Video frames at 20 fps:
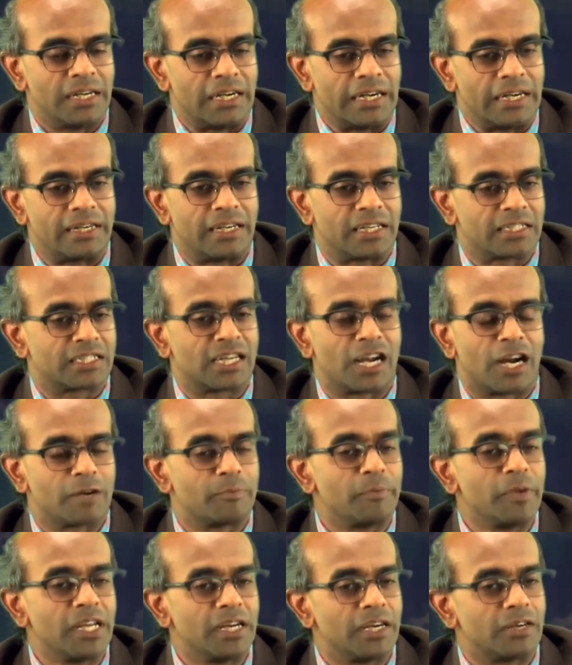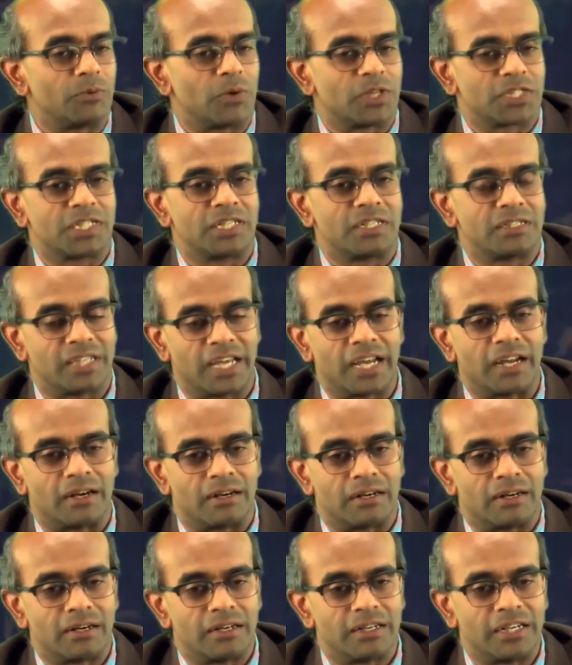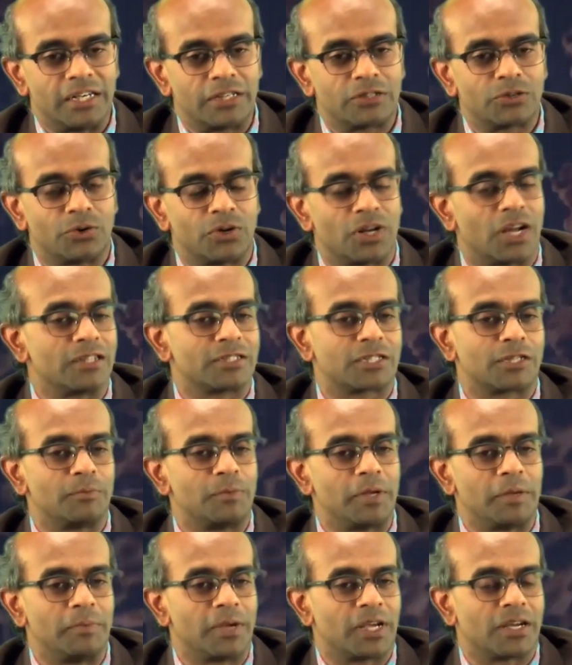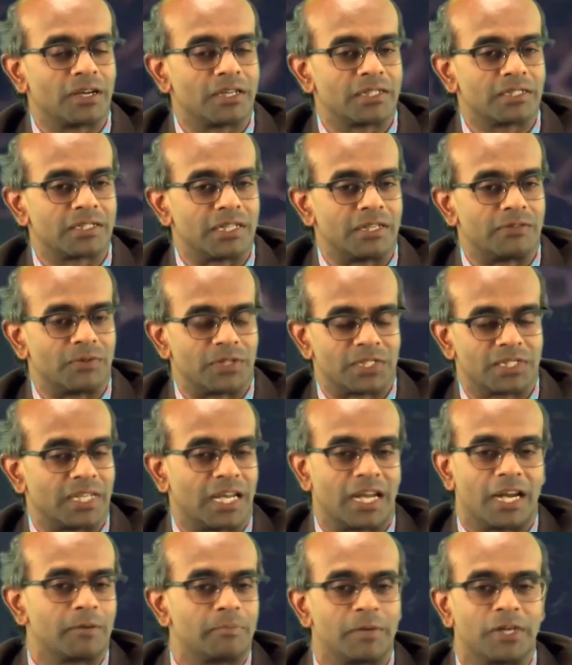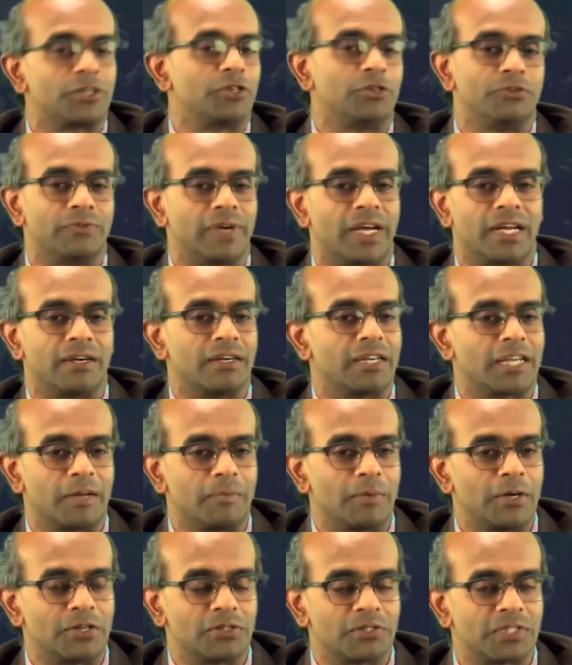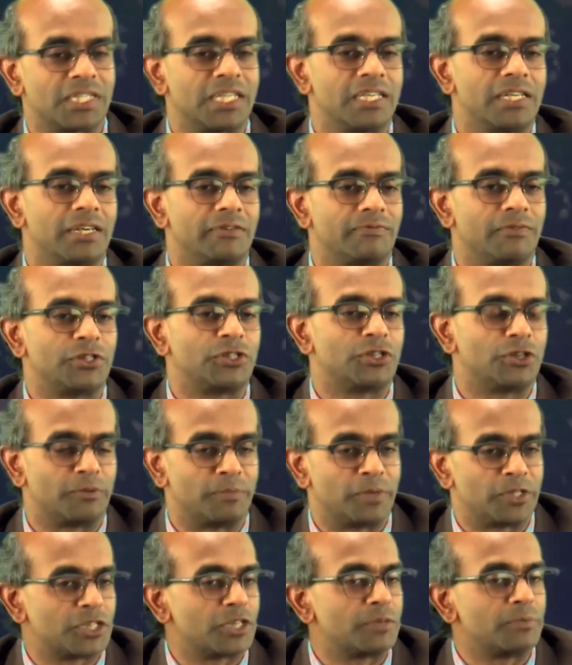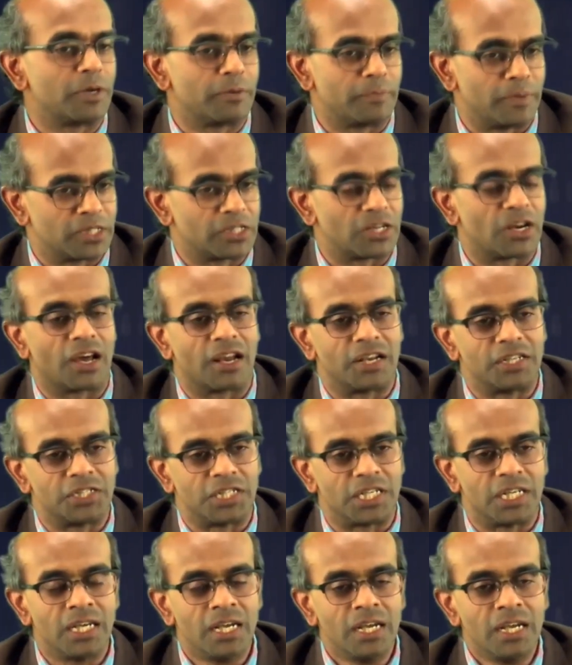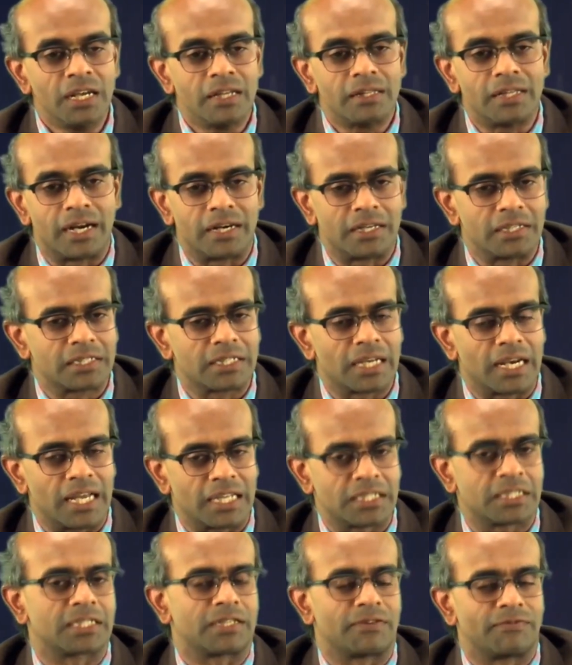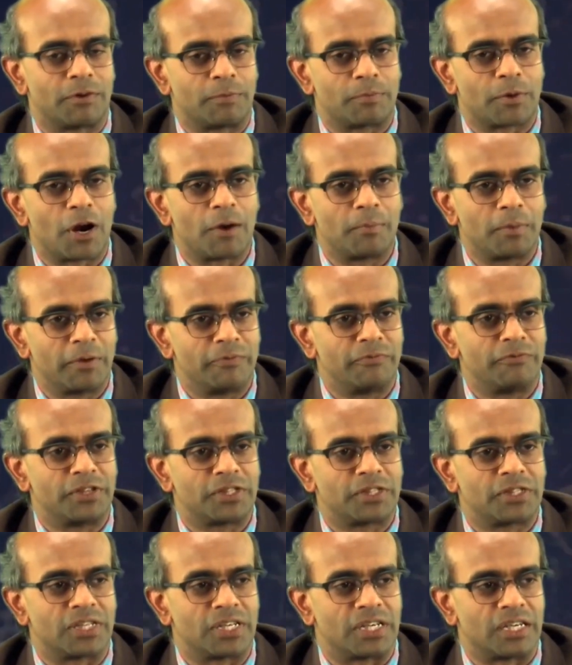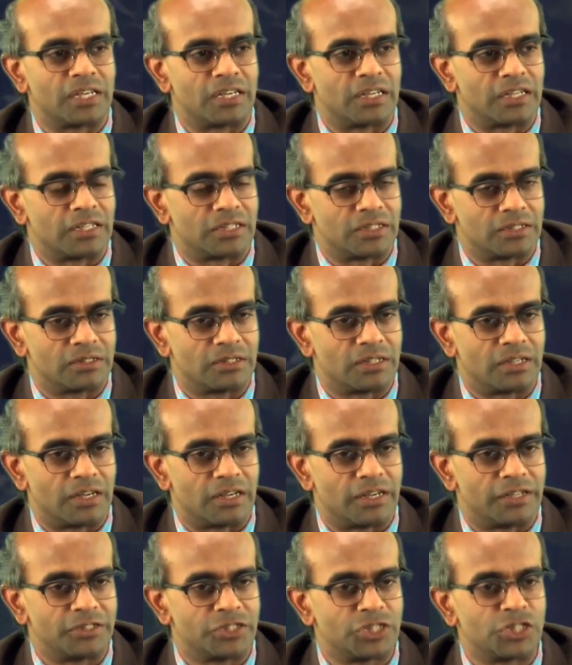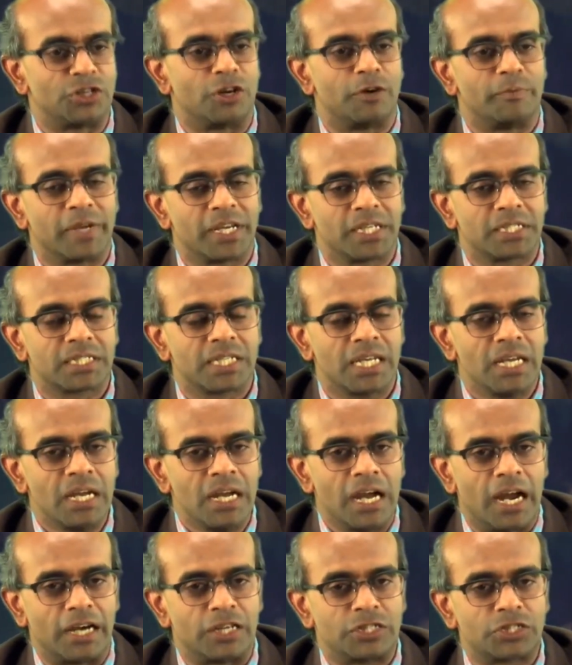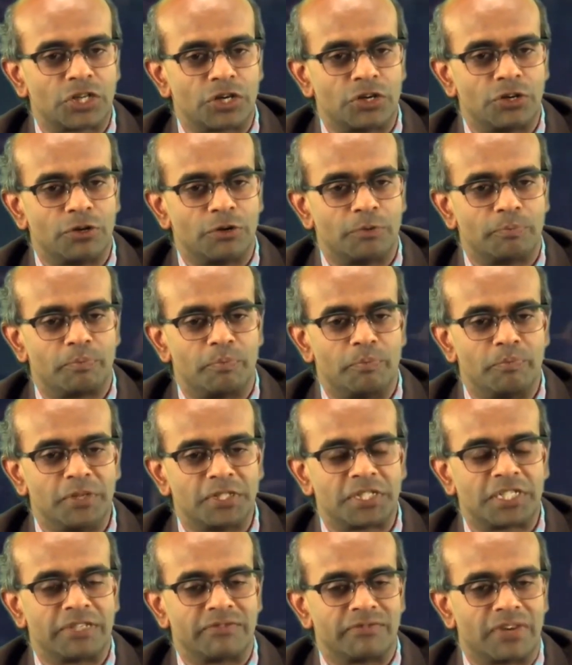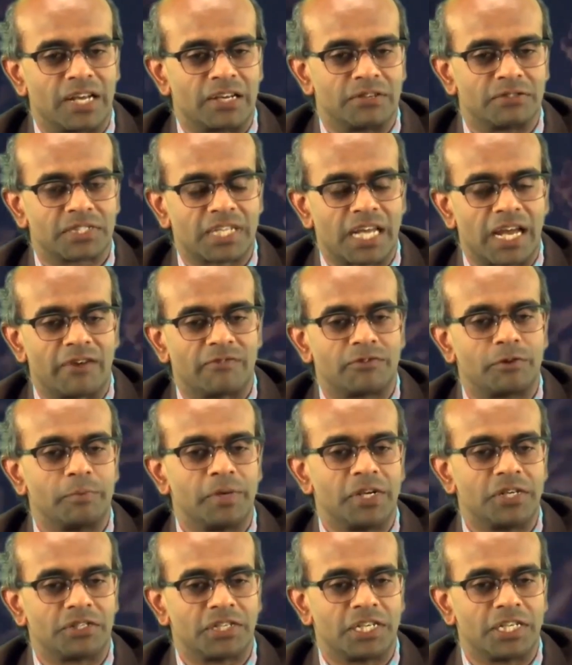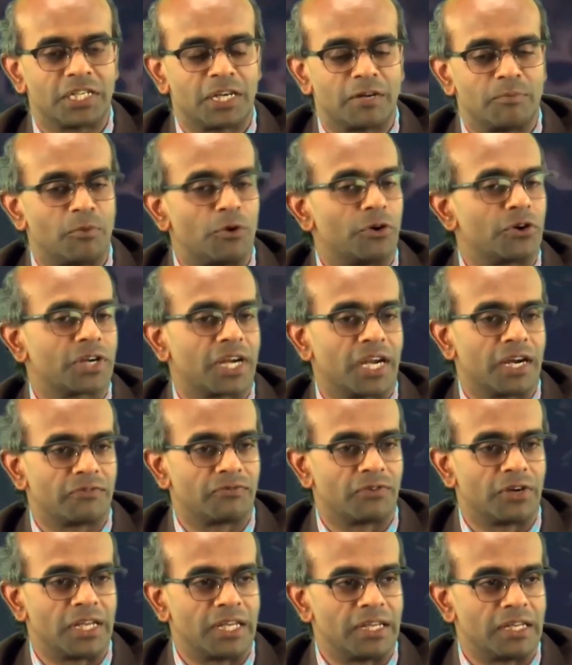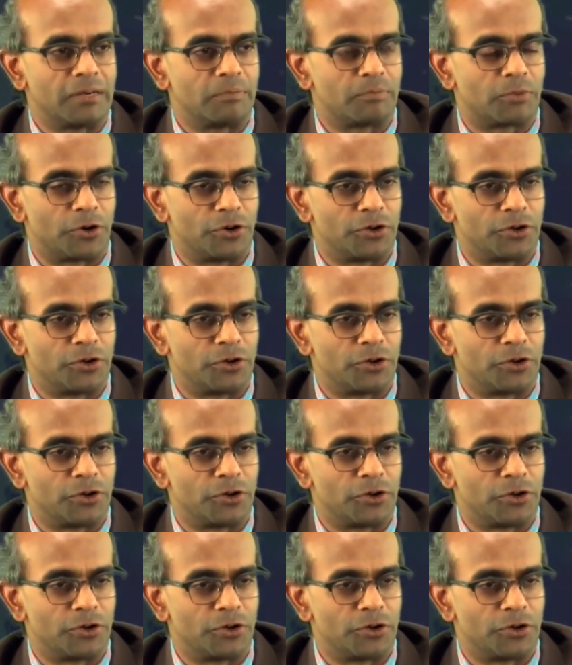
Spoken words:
it does not mean it wasn't there. It could also be because it was there, but you weren't able to see it with your measurement methodology. That is less of a problem with genomics. And so missing values have to be treated more carefully in